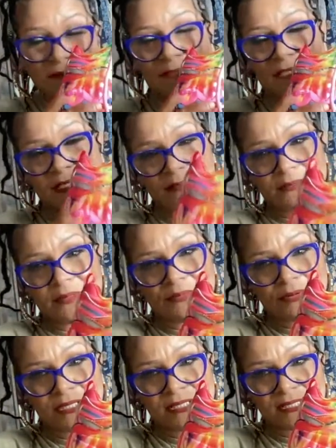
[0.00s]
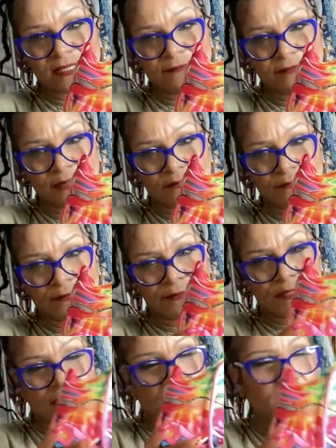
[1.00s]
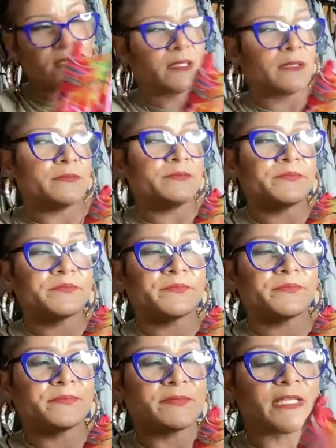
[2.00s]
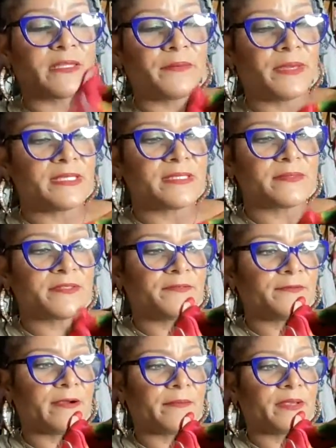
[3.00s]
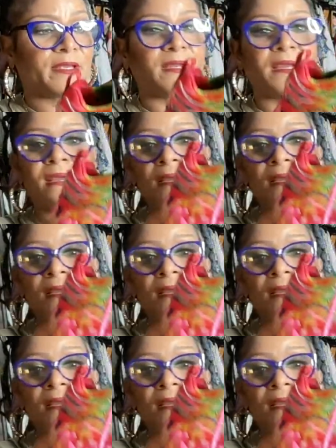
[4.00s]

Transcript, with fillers: James been bringing stuff up from the um basement for me,